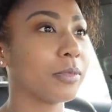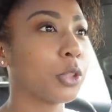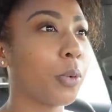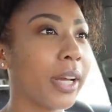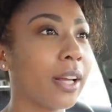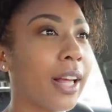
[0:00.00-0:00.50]

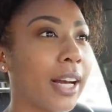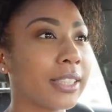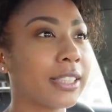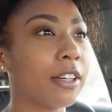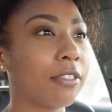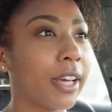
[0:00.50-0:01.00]
doing a lot of
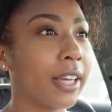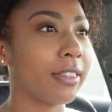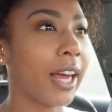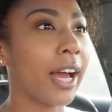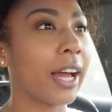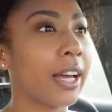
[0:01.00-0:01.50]
stuff like
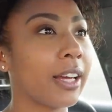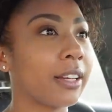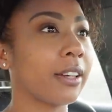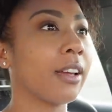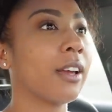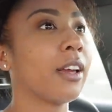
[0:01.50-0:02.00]

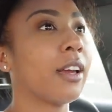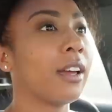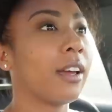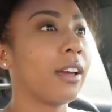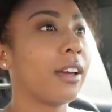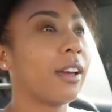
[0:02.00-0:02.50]
that,
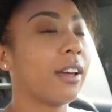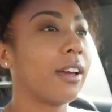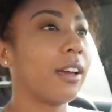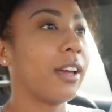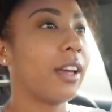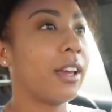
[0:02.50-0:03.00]

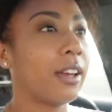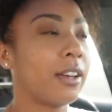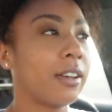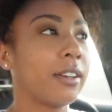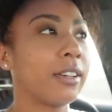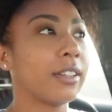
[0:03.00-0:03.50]

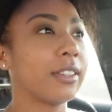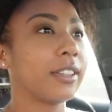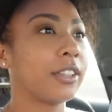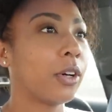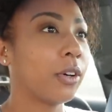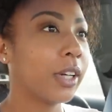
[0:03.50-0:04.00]

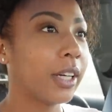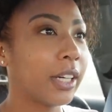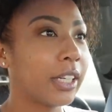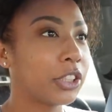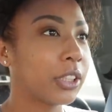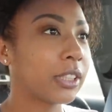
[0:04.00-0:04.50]
and
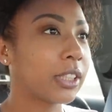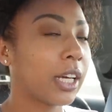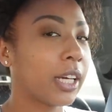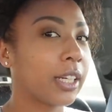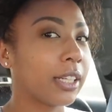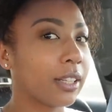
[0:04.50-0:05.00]
yoga is just
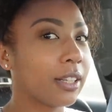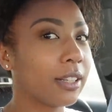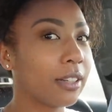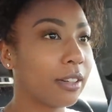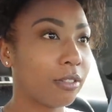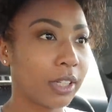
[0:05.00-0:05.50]
like
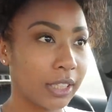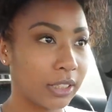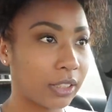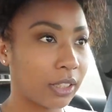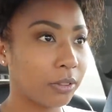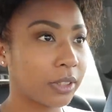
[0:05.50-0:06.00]
really
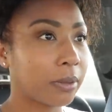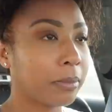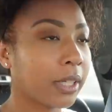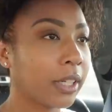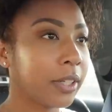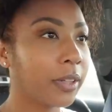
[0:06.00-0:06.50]
slow to
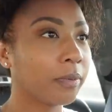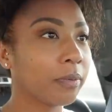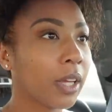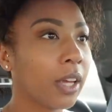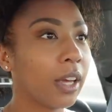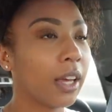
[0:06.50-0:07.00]
me.
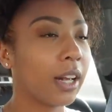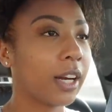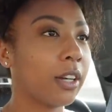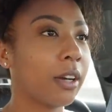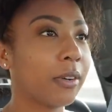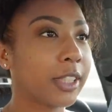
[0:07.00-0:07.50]
And I
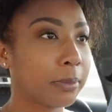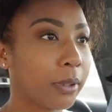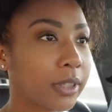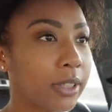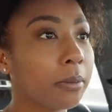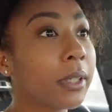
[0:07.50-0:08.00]
know it's
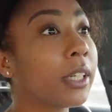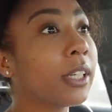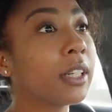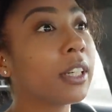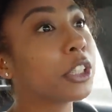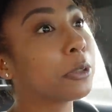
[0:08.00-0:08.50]
supposed to
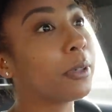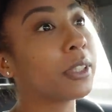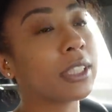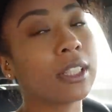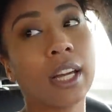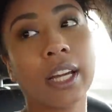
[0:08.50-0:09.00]
be, because you're
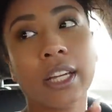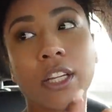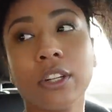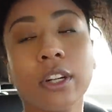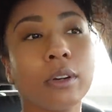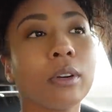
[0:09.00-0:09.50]
supposed to, like,
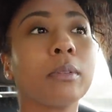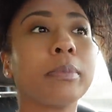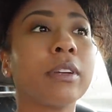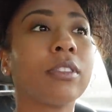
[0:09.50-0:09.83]
you know, be